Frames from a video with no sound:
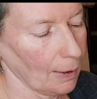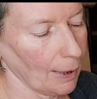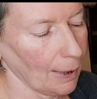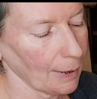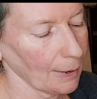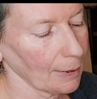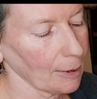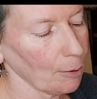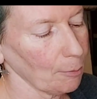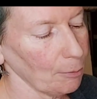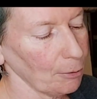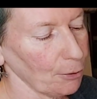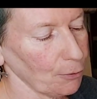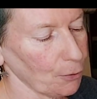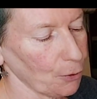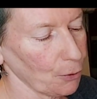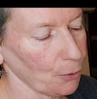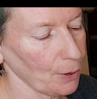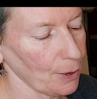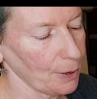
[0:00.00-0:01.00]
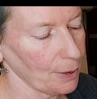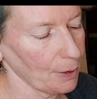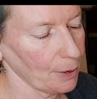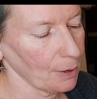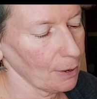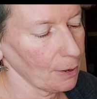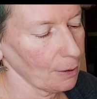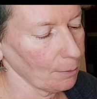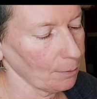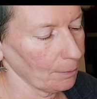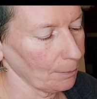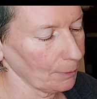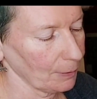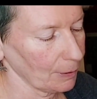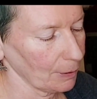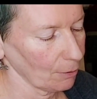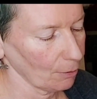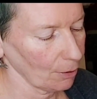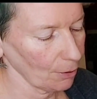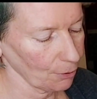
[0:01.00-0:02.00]
I had a couple of choices,
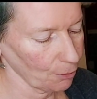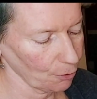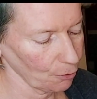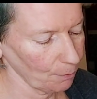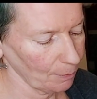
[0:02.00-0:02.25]
but there aren't